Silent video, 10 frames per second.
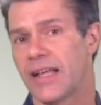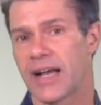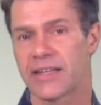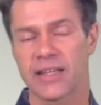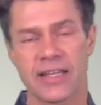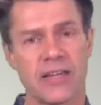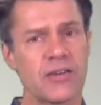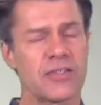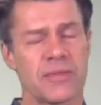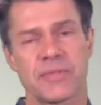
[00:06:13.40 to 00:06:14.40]
and the
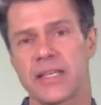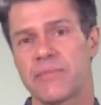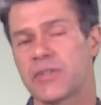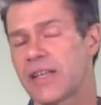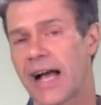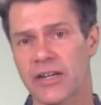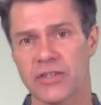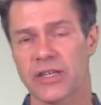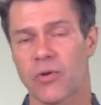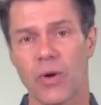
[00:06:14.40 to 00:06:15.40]
leadership team was
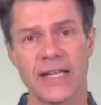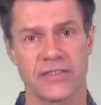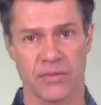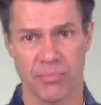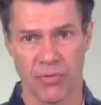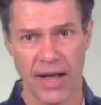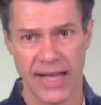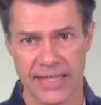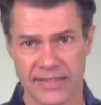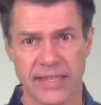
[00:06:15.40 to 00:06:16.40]
actually quite
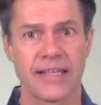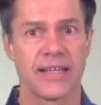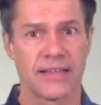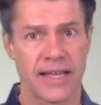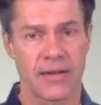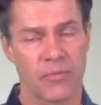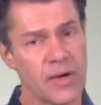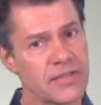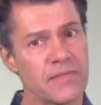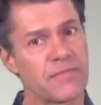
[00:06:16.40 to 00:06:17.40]
surprised that it
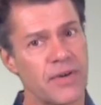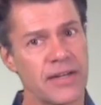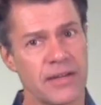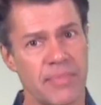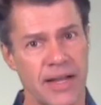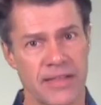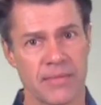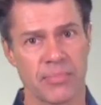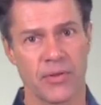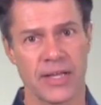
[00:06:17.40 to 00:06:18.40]
wasn't funded by the
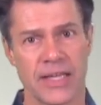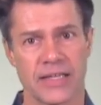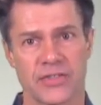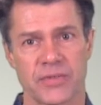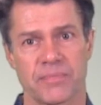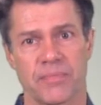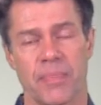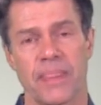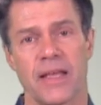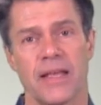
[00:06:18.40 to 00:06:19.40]
employees.
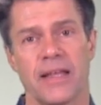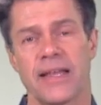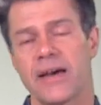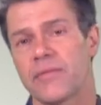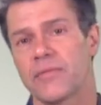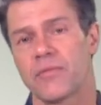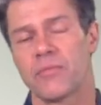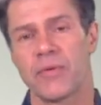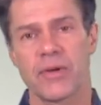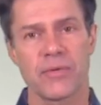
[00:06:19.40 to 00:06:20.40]
Now,
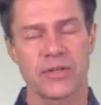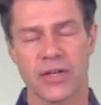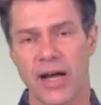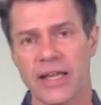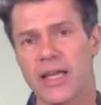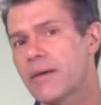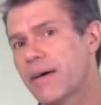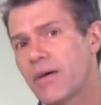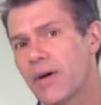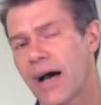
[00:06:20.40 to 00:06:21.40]
when we were talking
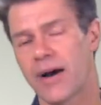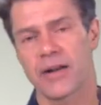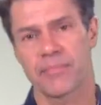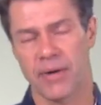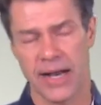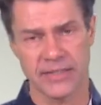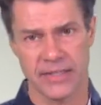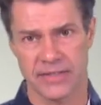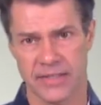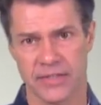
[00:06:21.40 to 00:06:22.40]
about how to
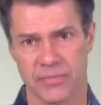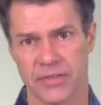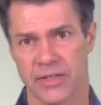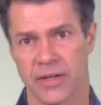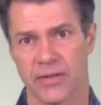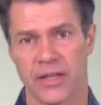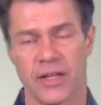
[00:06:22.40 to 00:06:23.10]
process this result,